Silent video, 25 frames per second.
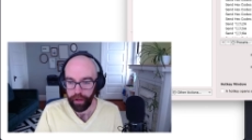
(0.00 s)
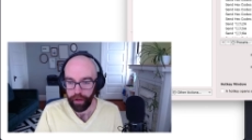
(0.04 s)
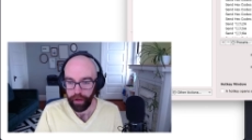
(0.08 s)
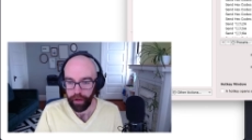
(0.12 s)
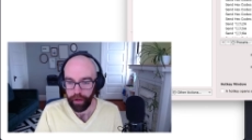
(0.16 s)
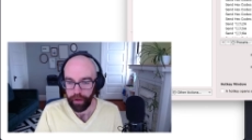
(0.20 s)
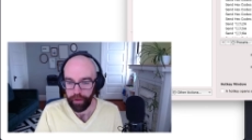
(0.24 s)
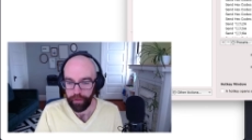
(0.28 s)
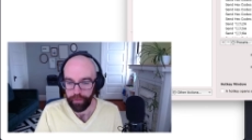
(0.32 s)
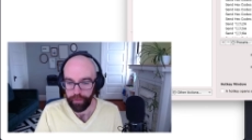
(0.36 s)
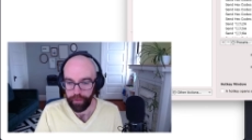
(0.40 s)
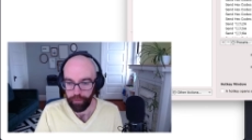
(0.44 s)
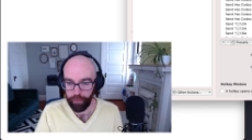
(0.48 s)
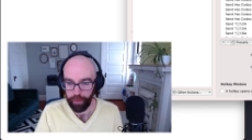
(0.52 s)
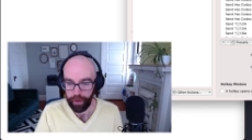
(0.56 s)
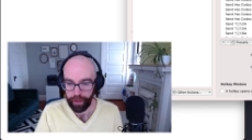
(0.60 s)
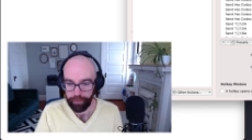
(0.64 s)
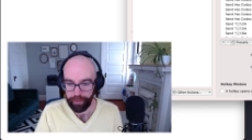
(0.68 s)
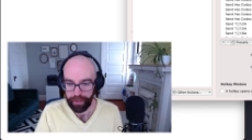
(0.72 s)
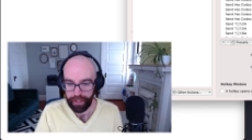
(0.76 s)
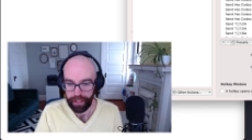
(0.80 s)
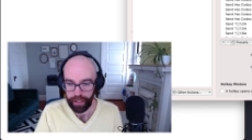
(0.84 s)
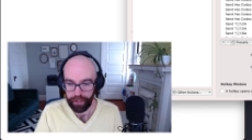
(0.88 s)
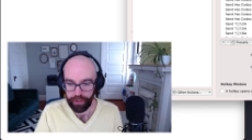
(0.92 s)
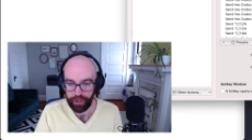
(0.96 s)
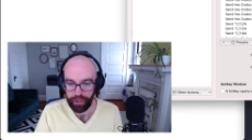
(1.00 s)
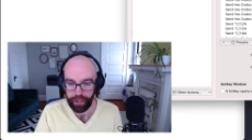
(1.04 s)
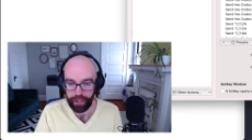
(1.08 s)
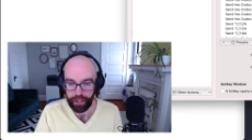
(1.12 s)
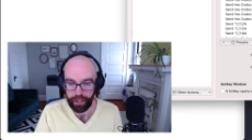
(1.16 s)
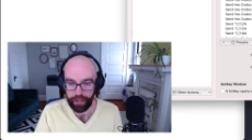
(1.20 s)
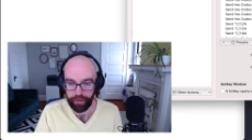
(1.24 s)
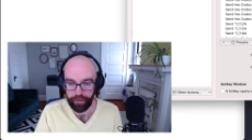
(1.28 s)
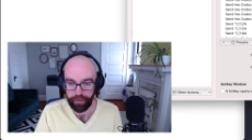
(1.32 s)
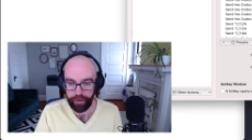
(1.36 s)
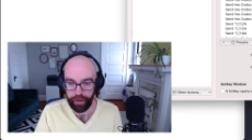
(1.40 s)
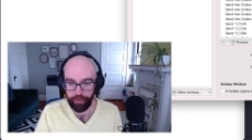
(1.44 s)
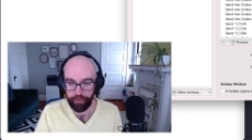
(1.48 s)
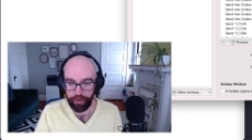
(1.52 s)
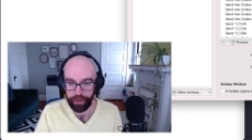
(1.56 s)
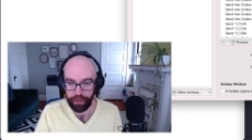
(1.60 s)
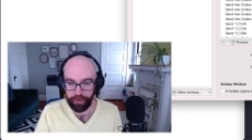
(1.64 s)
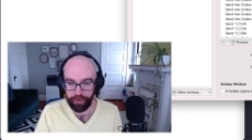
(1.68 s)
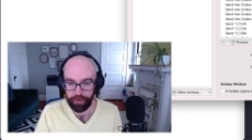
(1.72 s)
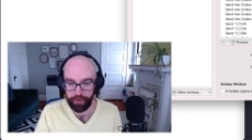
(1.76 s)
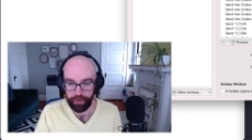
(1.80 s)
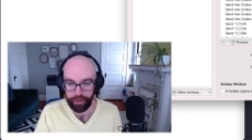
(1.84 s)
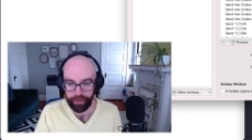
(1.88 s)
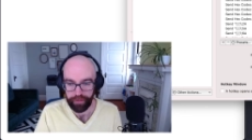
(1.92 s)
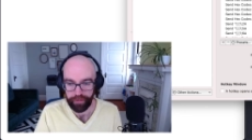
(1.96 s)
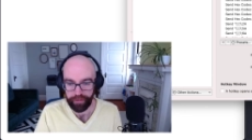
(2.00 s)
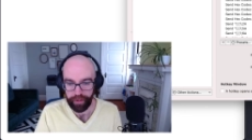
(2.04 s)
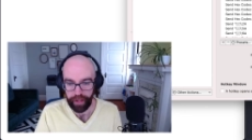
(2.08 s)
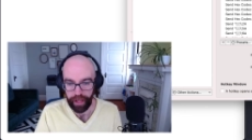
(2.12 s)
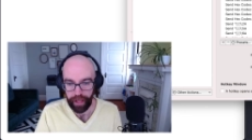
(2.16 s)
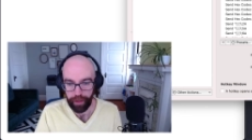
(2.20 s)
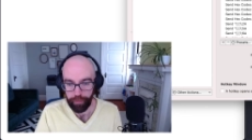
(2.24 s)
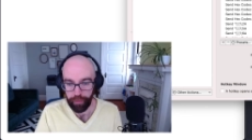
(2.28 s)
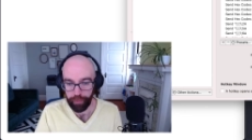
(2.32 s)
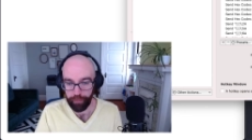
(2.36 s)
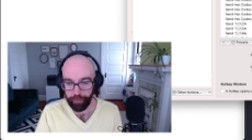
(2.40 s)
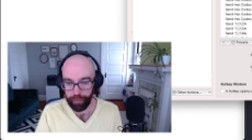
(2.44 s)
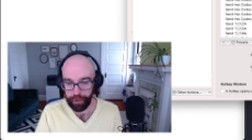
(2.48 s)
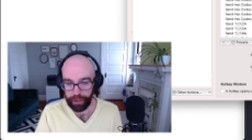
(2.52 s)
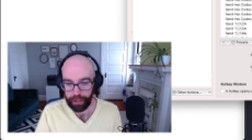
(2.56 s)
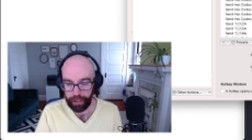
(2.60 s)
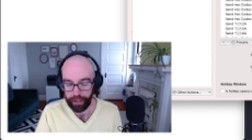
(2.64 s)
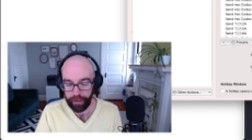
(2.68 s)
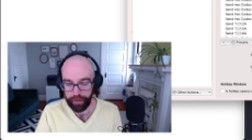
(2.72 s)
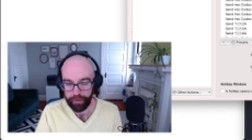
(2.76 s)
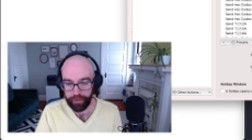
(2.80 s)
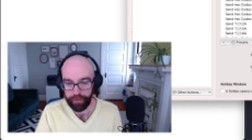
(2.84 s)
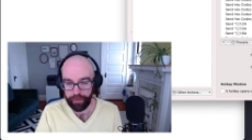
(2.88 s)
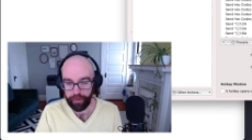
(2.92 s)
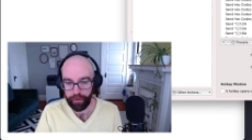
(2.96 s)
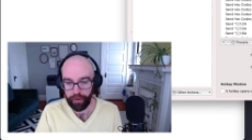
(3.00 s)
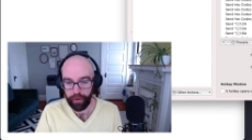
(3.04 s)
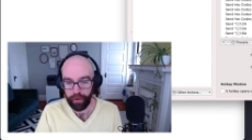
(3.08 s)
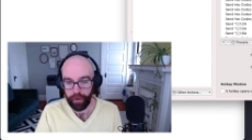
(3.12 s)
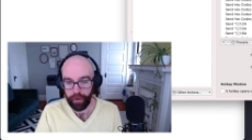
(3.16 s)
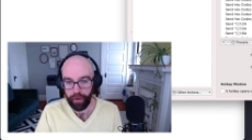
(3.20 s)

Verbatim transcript: Uh, the recommendation is that we do escape plus.